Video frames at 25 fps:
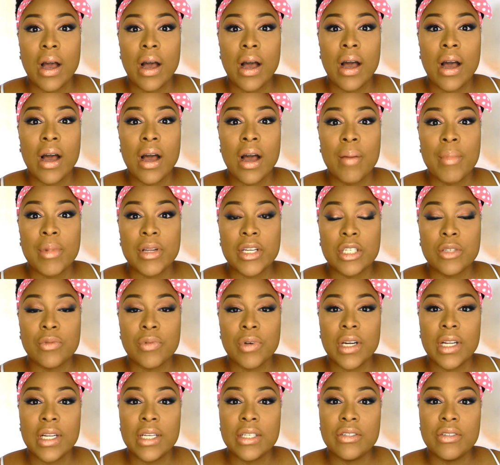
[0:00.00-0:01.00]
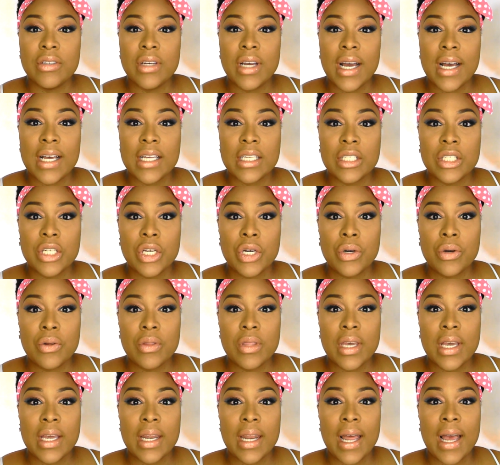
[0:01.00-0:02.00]
I just want to let you guys
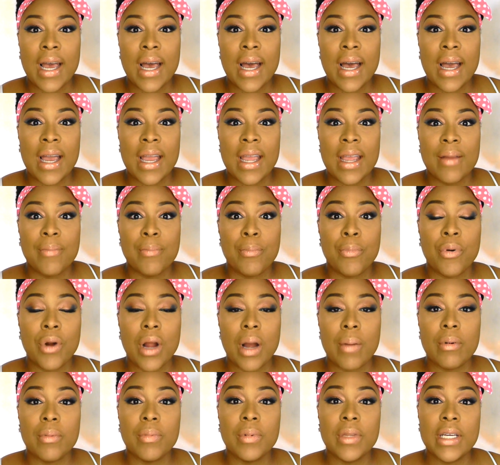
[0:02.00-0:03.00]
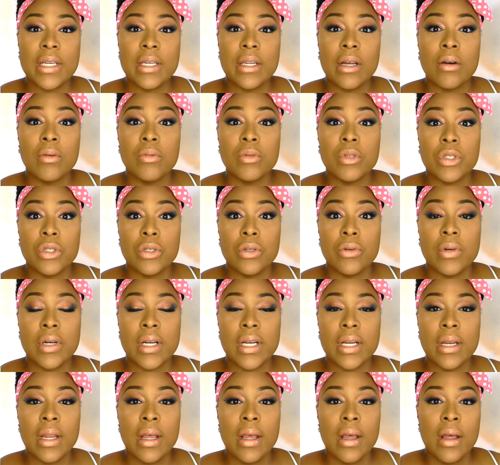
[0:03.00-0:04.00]
know that I probably don't do
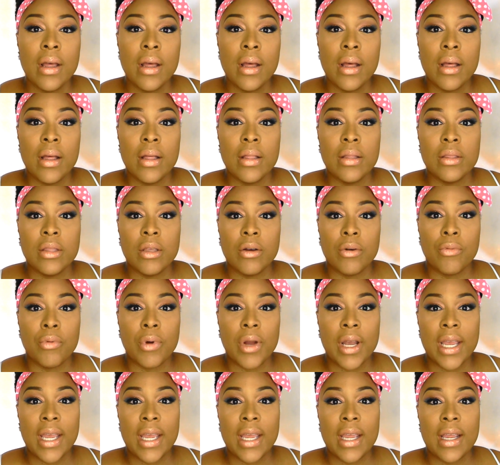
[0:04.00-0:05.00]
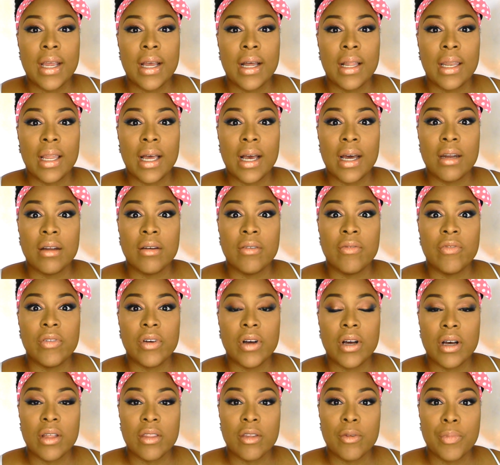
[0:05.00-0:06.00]
it the way a lot of
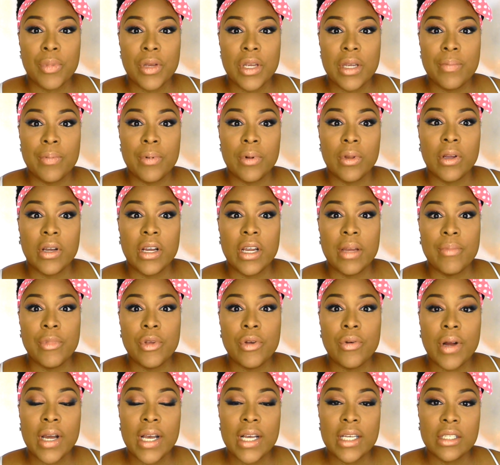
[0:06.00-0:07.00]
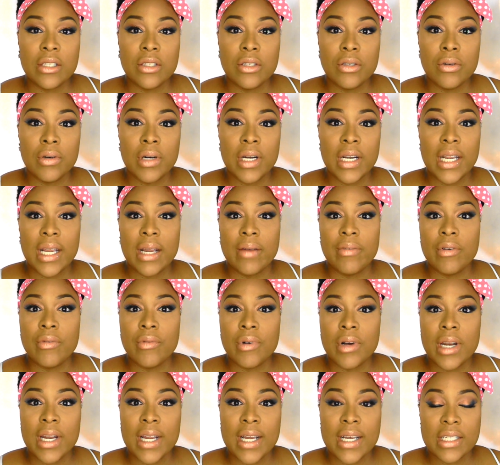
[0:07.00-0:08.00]
other people or MUAs do it.
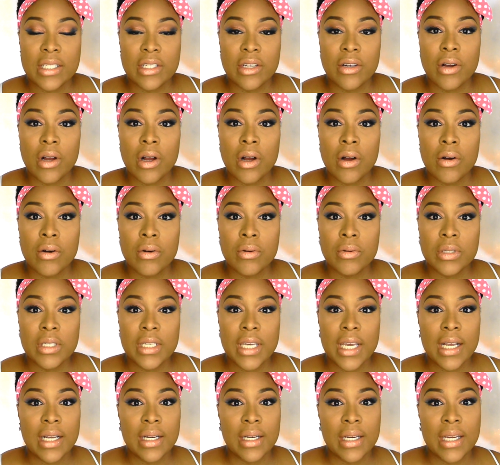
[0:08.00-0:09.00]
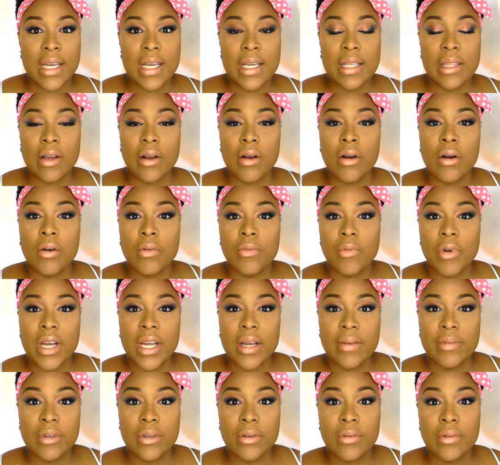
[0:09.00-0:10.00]
Everyone has their own technique, their own
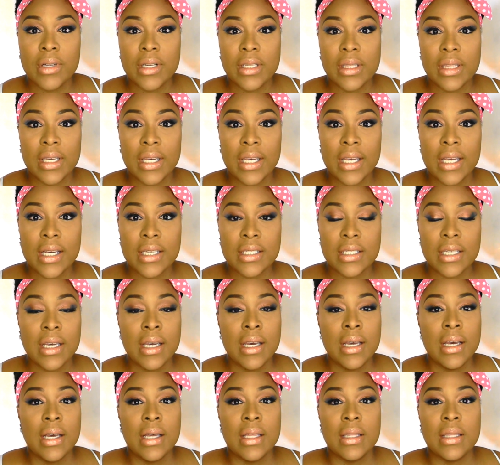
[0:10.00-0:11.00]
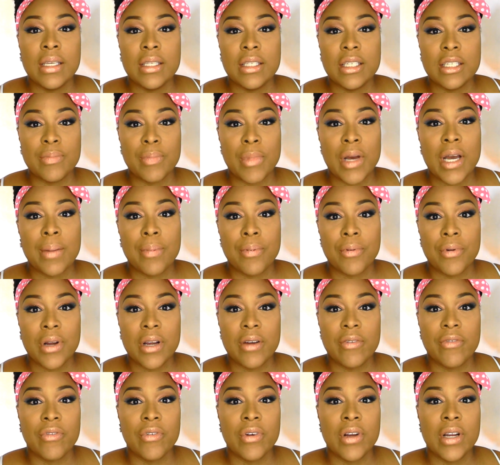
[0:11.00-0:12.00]
way of doing things. This is my
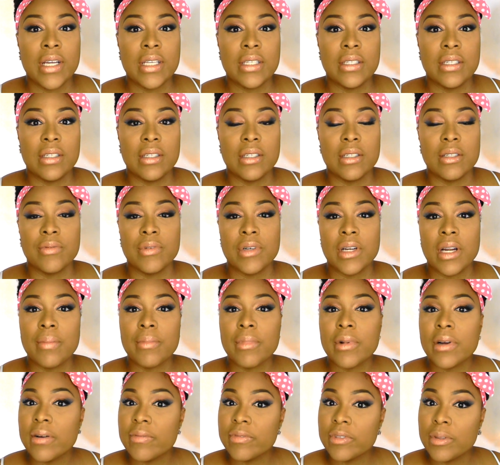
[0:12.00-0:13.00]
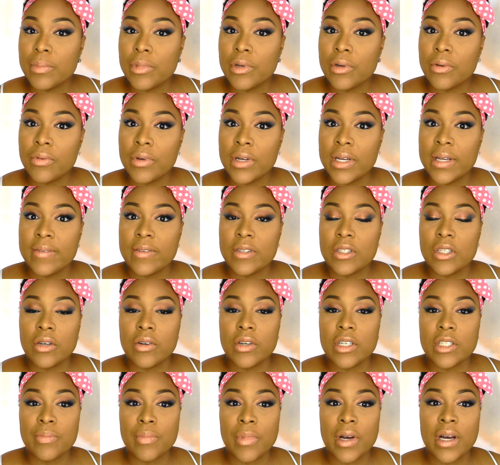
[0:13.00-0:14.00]
preference. This is what I'm comfortable with.
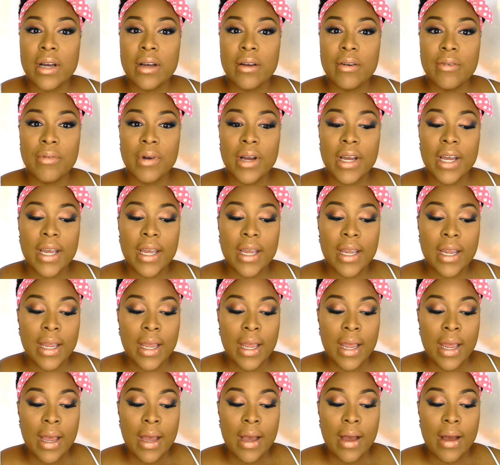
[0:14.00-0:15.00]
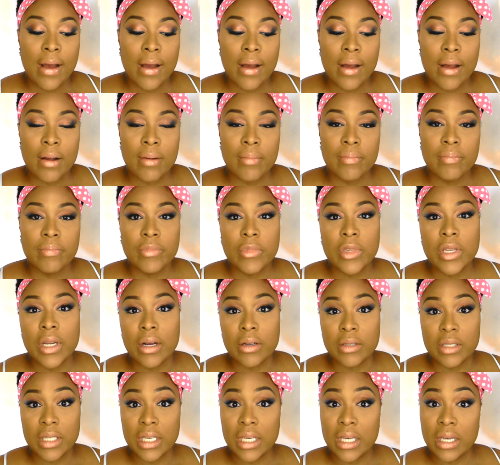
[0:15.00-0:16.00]
So it's my way,
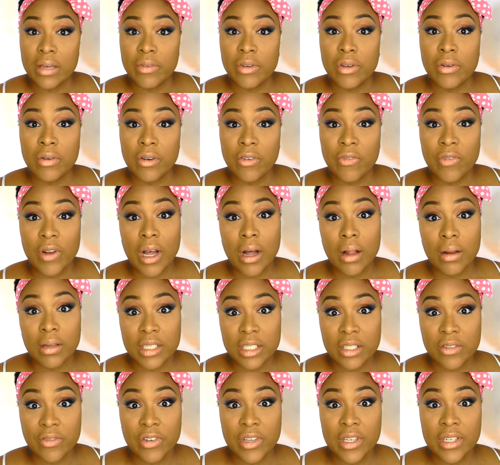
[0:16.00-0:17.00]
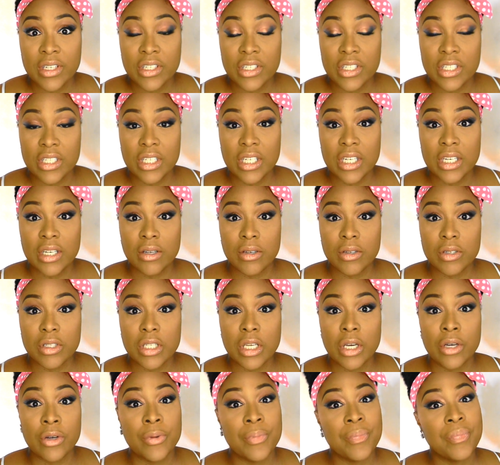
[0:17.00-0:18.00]
to give you a flawless finish still.
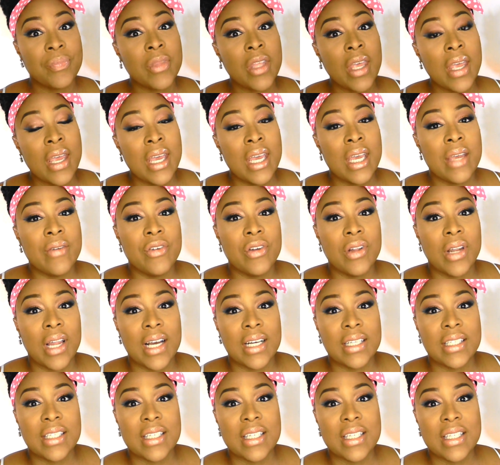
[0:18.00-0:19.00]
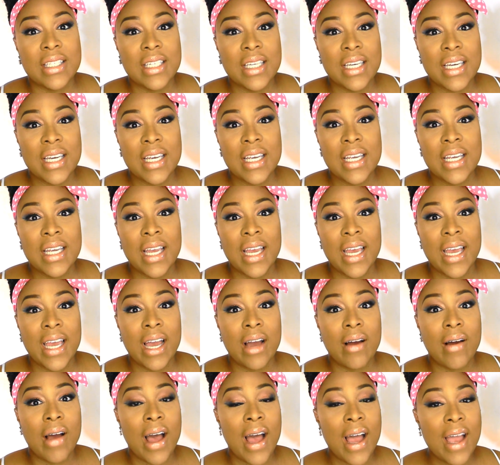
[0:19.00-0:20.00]
So if you like to see
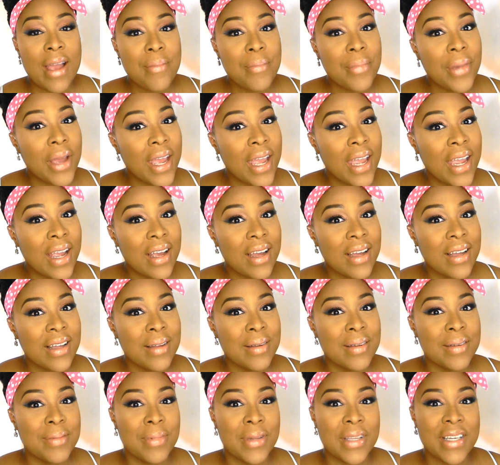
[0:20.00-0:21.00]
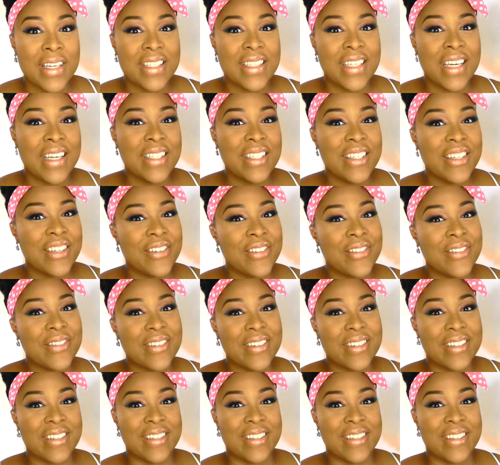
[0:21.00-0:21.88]
how I bake, please stay tuned.